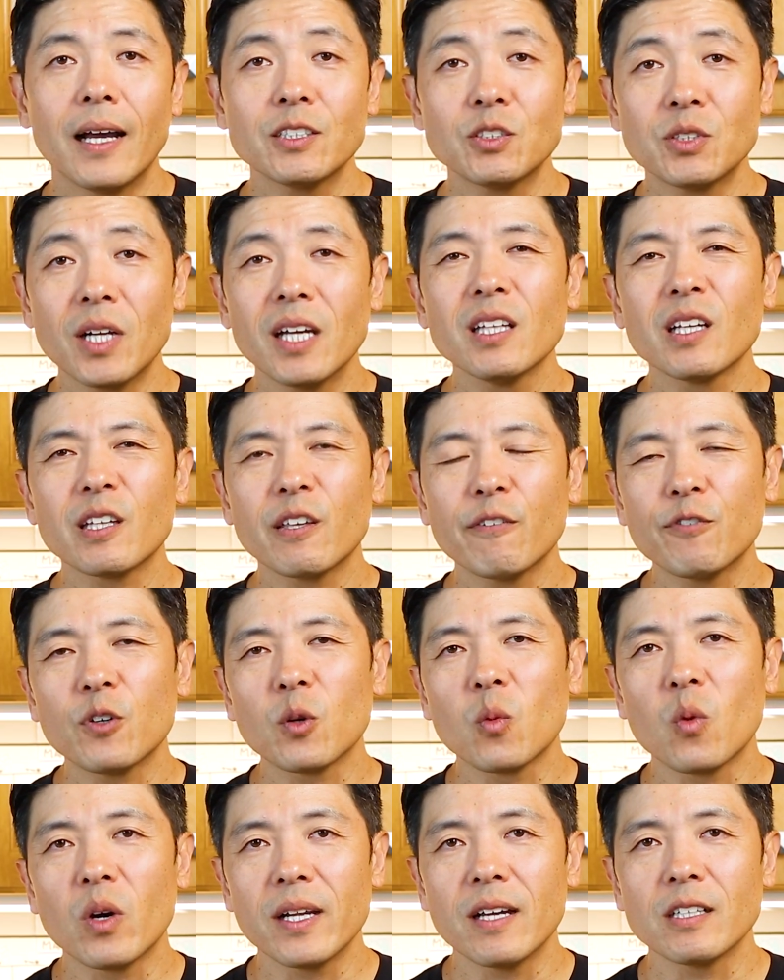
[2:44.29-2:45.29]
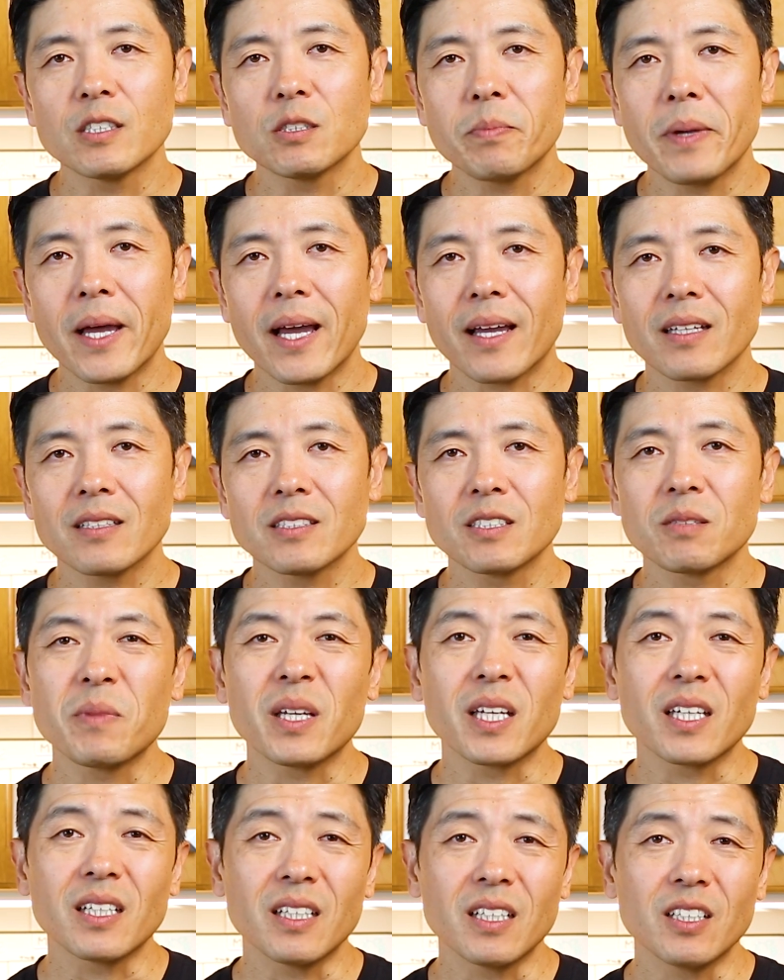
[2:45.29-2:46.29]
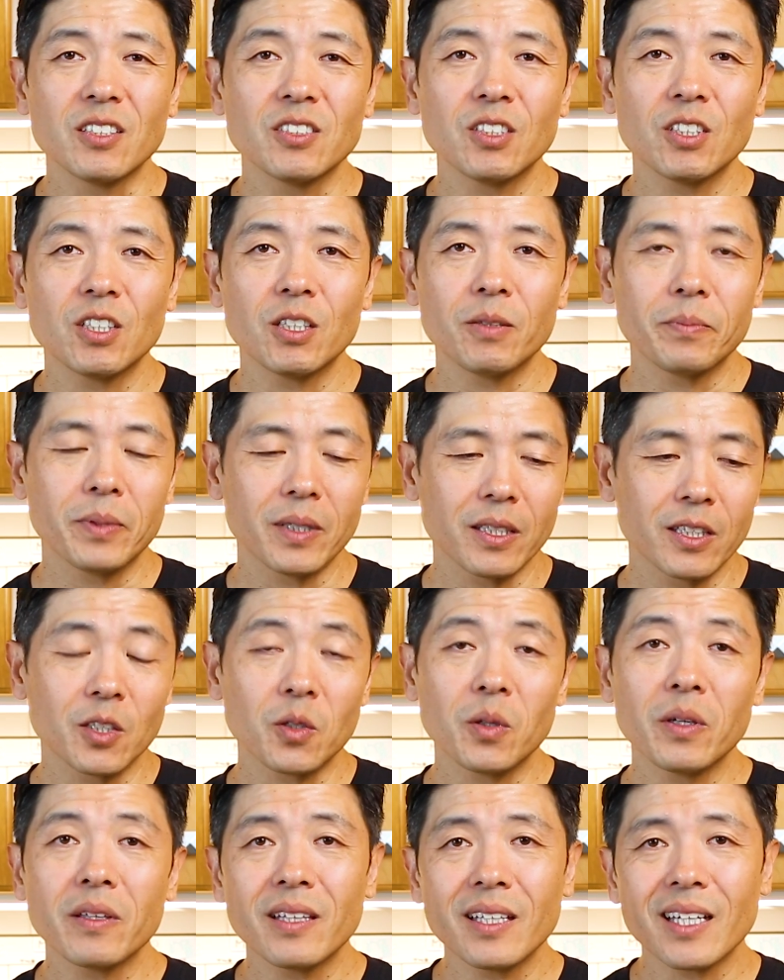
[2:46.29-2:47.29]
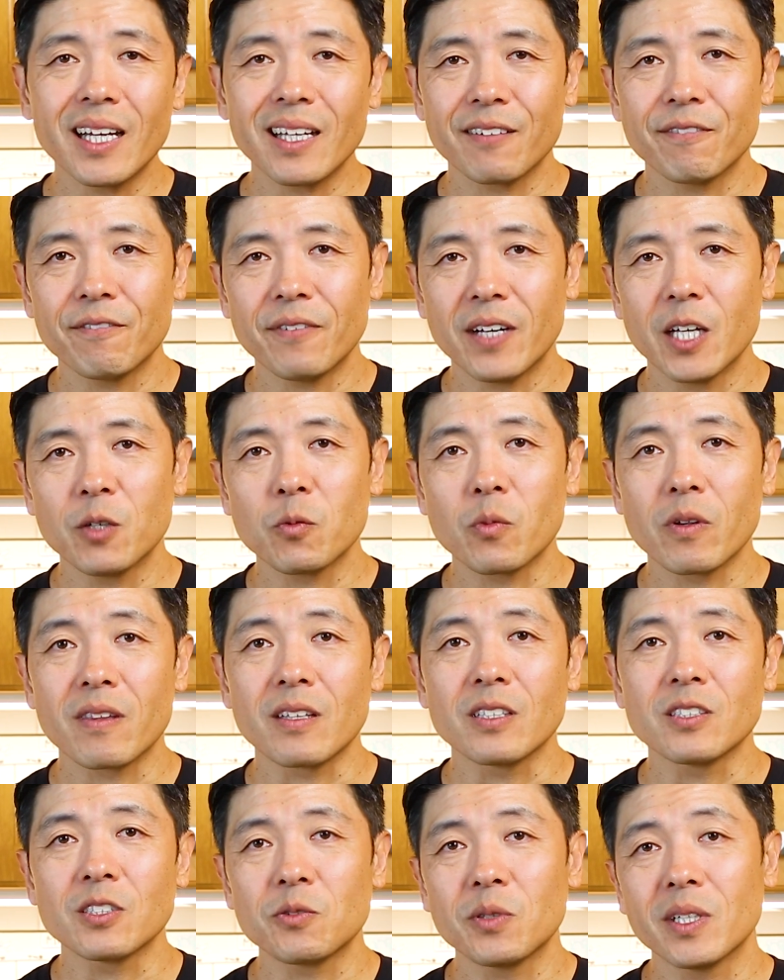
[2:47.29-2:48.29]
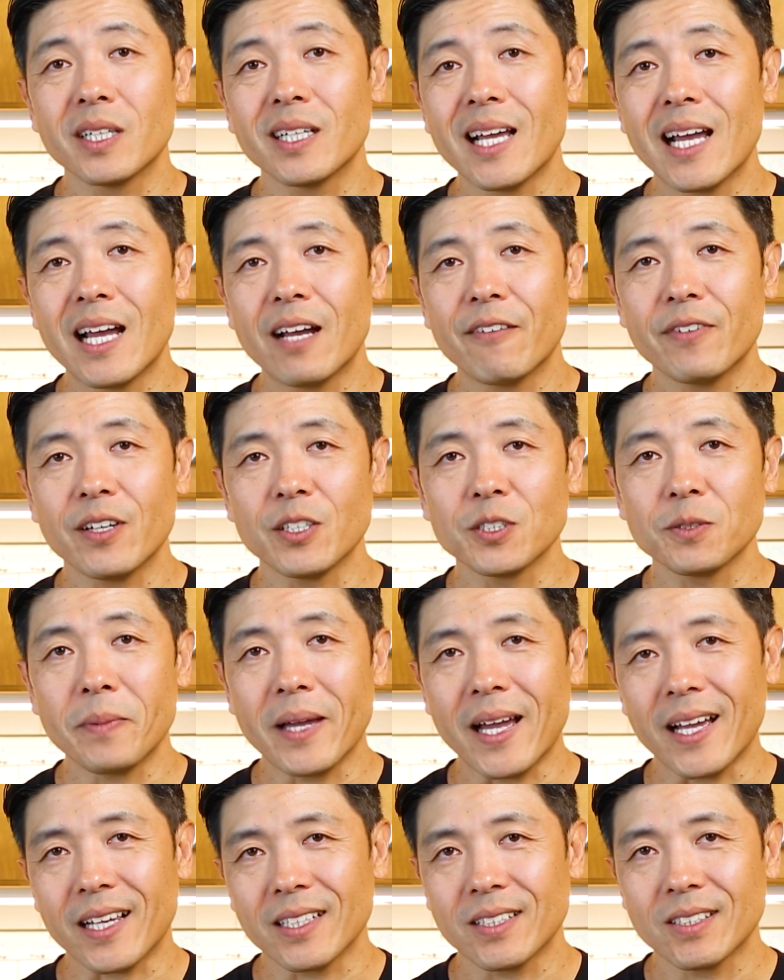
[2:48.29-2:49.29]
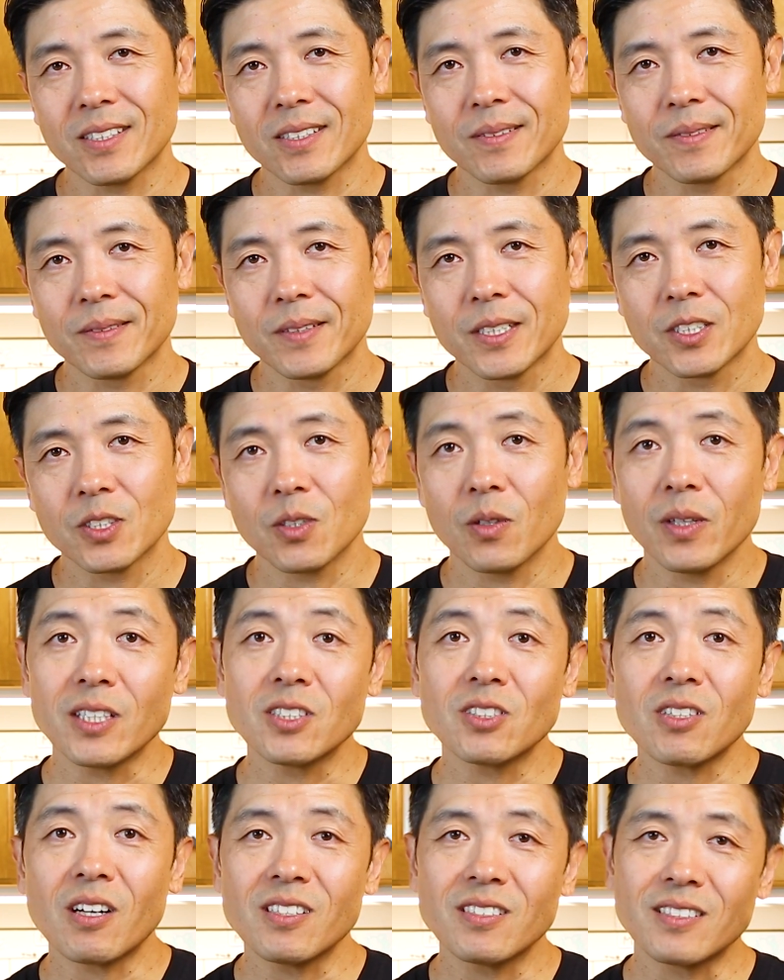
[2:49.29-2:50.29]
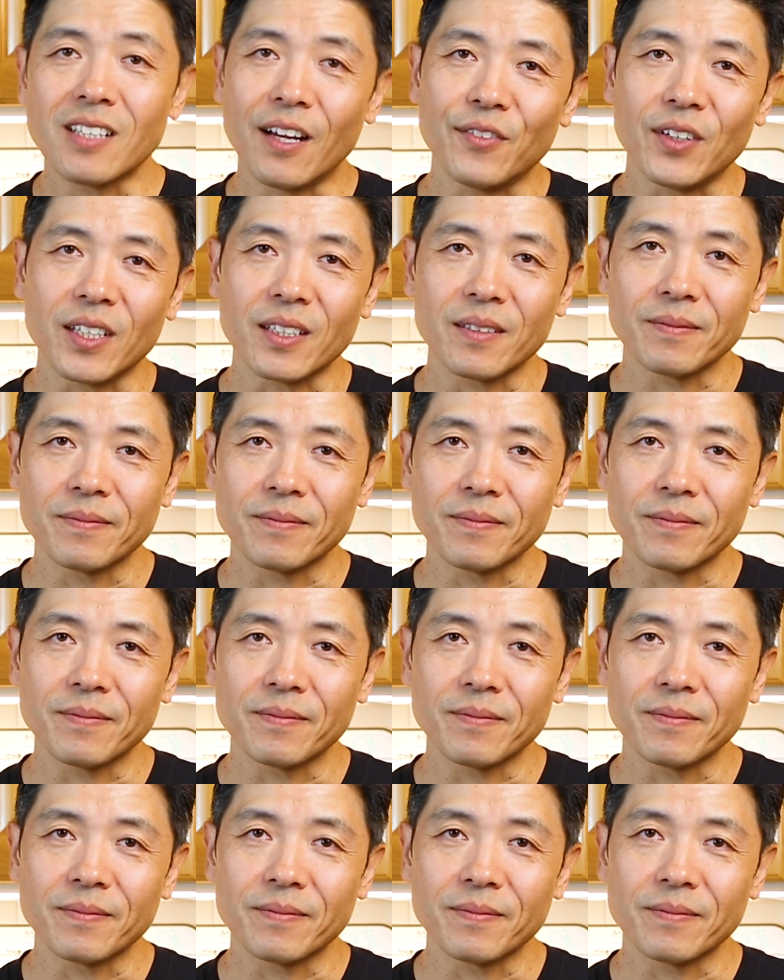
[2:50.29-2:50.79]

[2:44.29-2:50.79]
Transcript: I tried looking for 1-ounce packets to make it easier, but the only thing I could find were these 3.5-ounce packets. So let's start stuffing.